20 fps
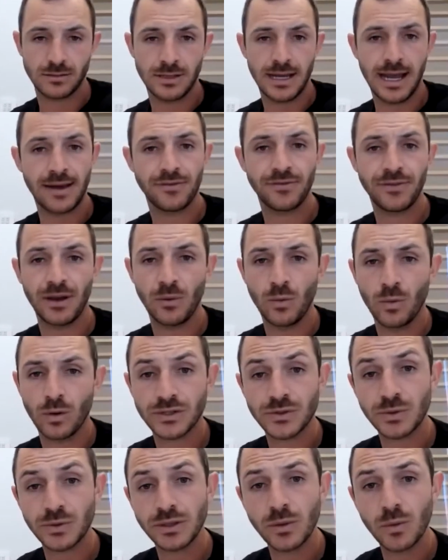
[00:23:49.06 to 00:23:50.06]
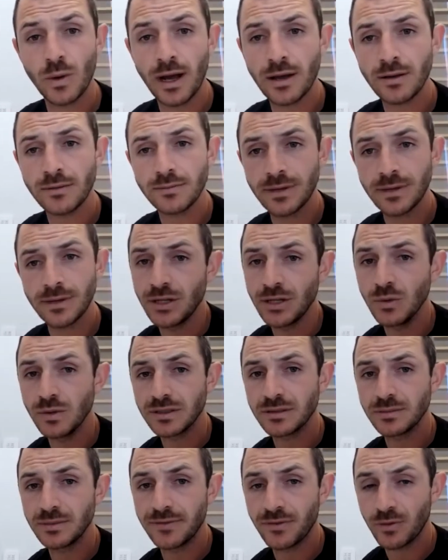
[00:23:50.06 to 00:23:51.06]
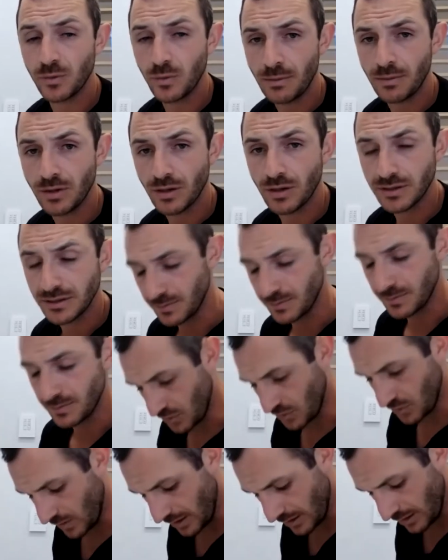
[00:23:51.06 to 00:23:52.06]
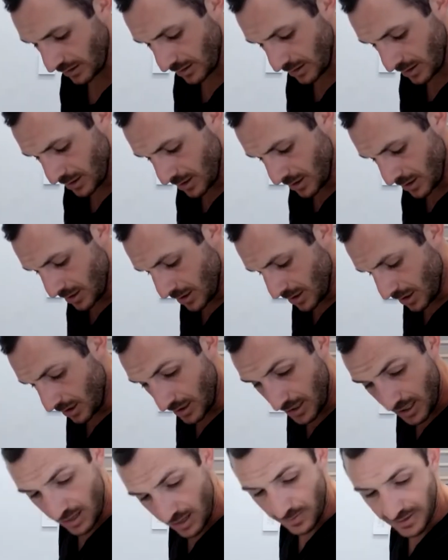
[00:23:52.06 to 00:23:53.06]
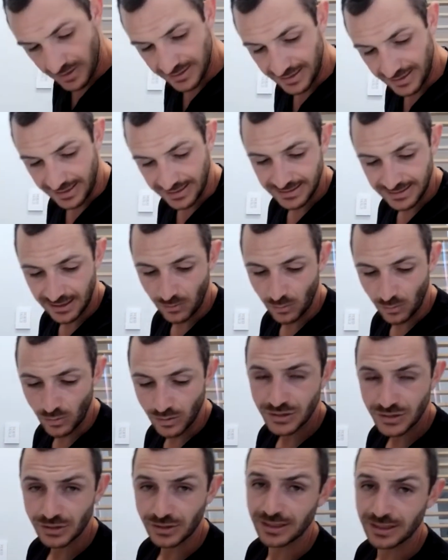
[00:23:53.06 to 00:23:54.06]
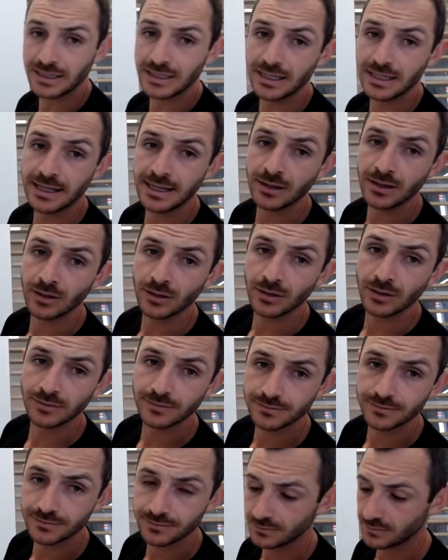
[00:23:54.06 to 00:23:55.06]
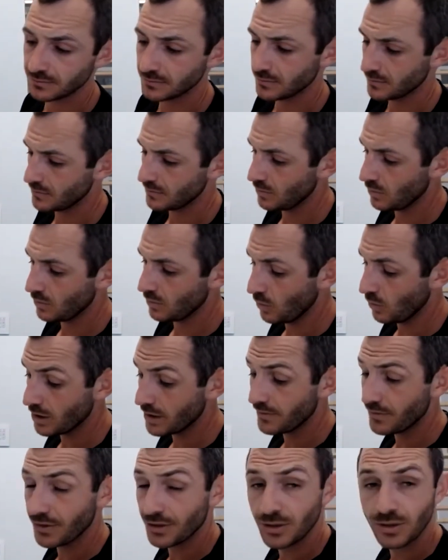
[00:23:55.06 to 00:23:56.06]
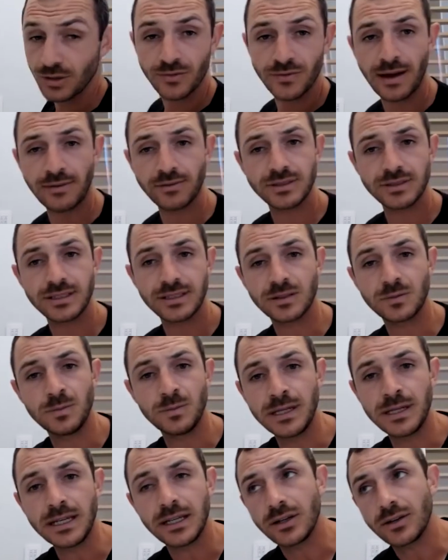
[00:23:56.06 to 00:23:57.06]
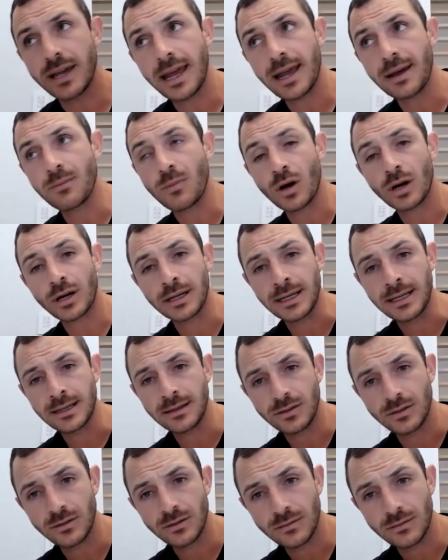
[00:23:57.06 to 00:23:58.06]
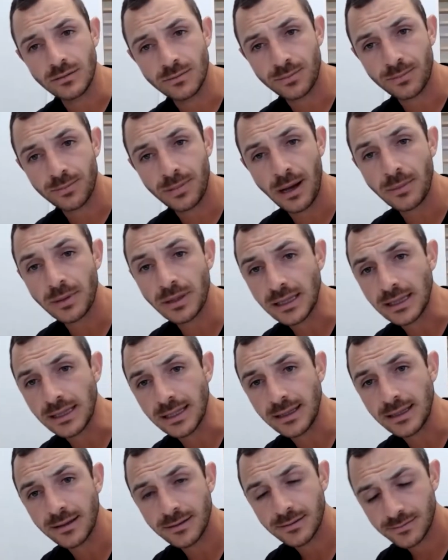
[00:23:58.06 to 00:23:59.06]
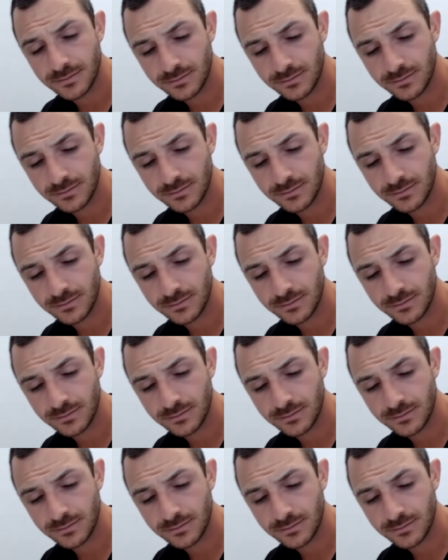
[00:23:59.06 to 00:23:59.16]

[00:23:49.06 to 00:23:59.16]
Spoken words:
I found works really well in doing some different webinars in between. Again, because like I said, once you're in the deal, one, if you're doing 506B, you can't market it publicly.